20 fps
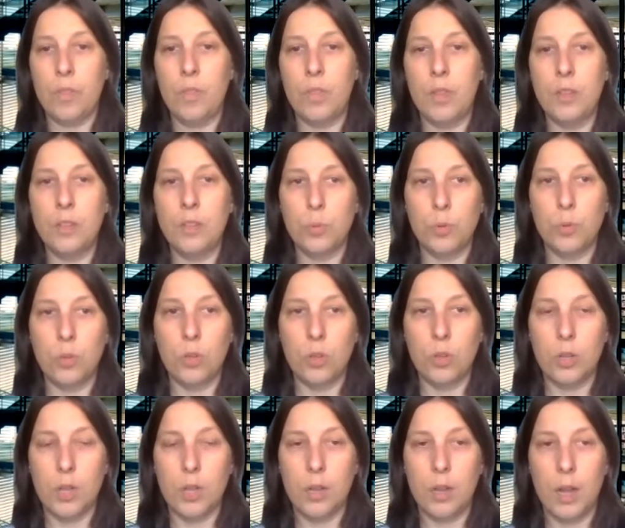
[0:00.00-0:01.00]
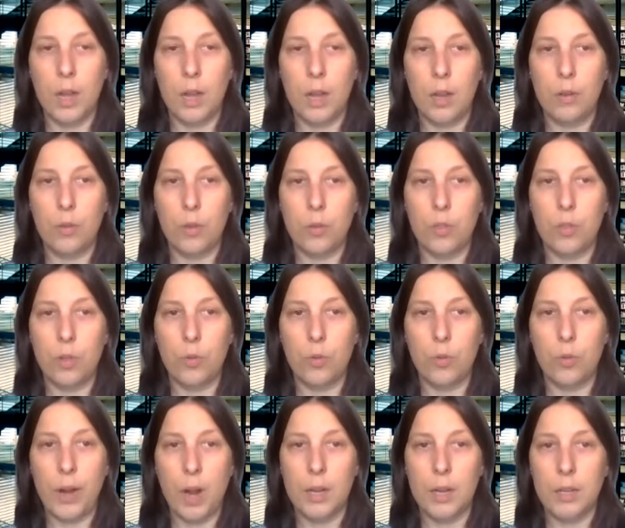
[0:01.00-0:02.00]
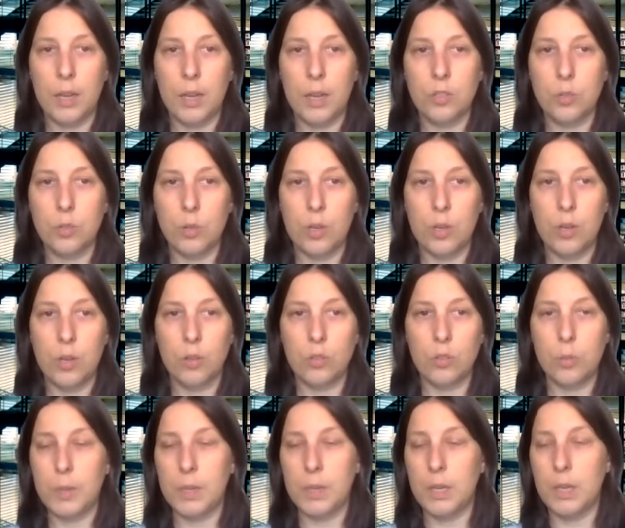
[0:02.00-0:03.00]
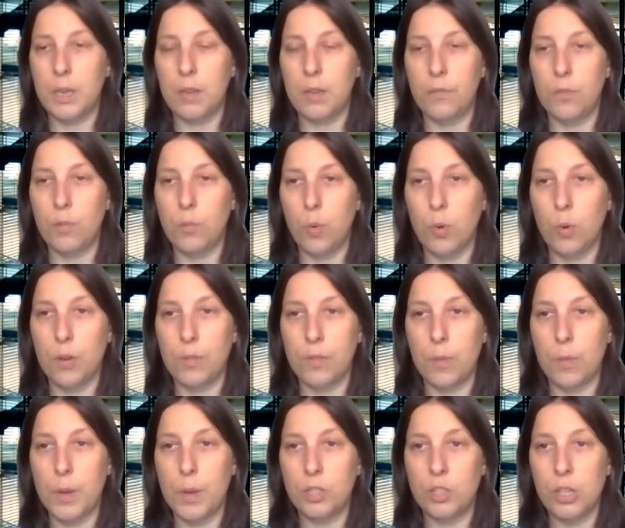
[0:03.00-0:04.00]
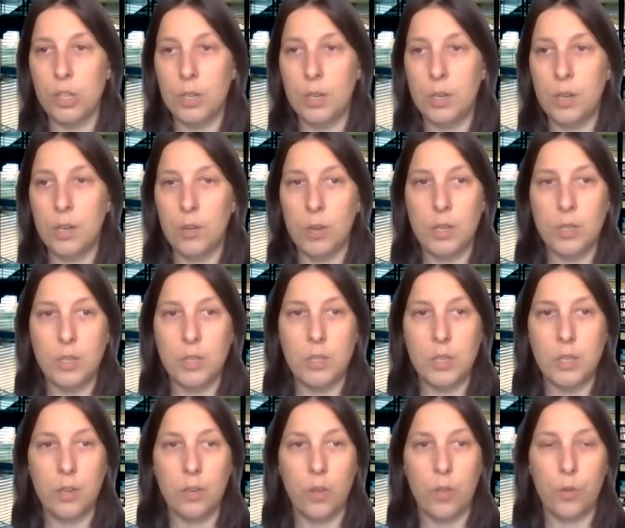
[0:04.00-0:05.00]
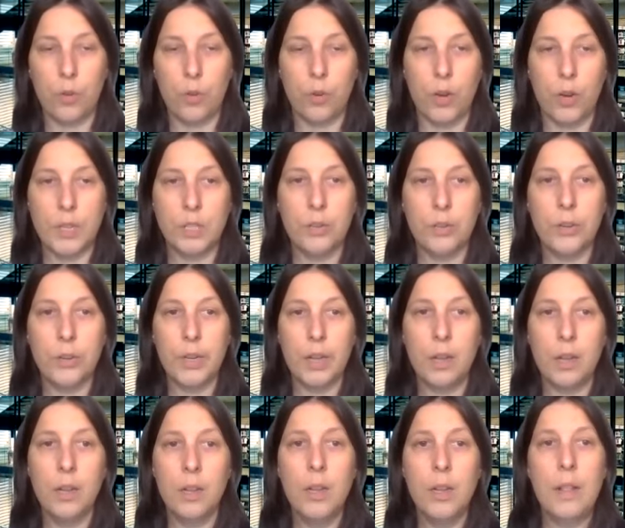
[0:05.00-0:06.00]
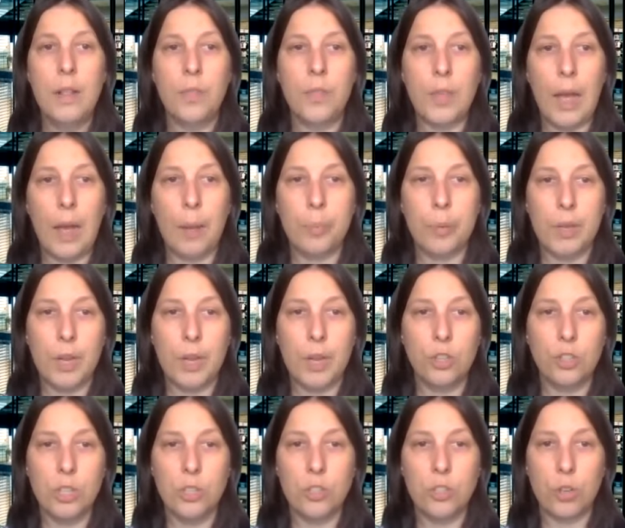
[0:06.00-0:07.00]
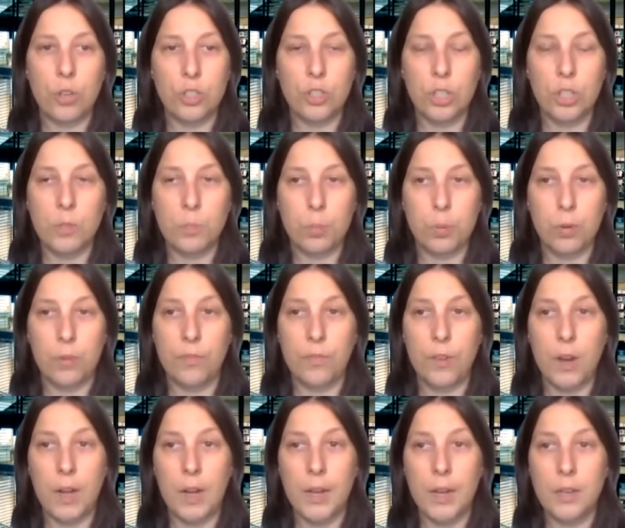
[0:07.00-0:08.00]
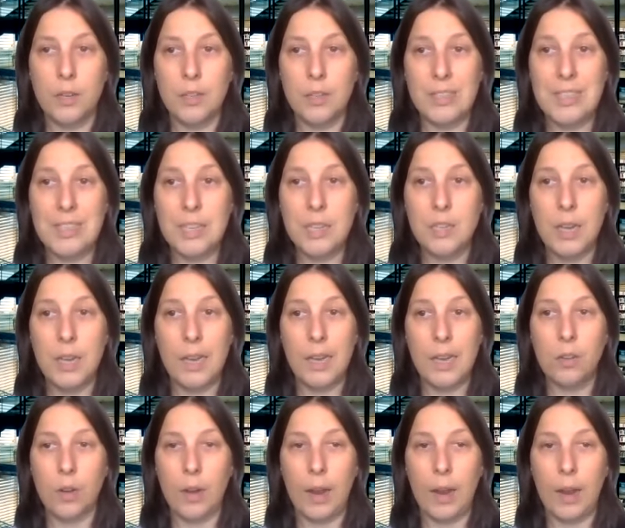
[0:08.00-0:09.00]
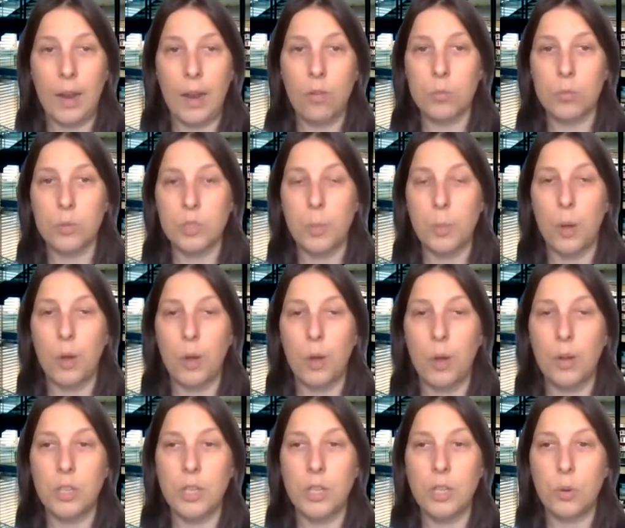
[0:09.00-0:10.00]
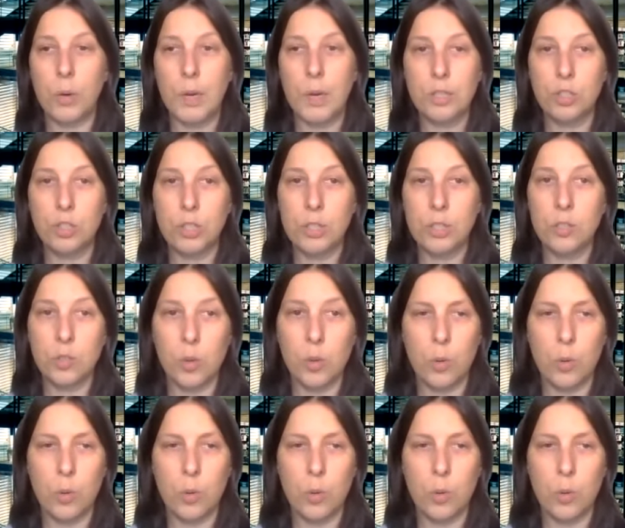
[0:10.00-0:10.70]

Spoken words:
These will, the grant guidelines ultimately give you more information and detail on the criteria. The application instructions provide detail on how to respond to each question.